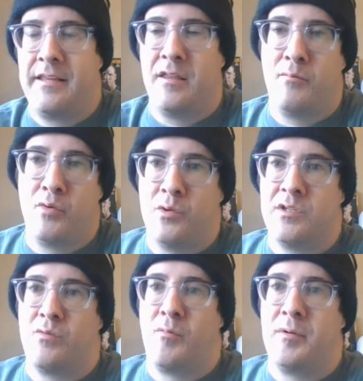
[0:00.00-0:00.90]
Then the
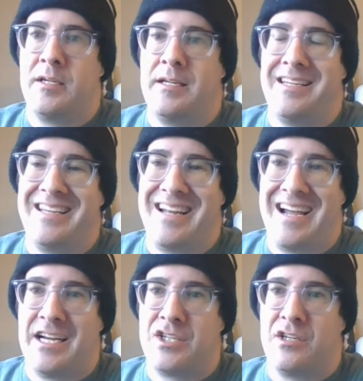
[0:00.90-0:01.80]
Bruins will be in
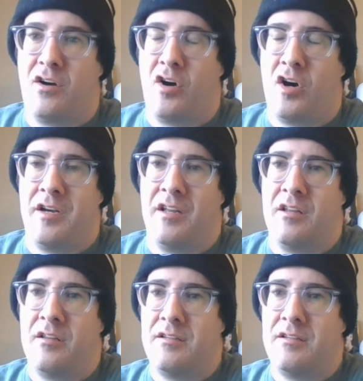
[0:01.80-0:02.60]
action on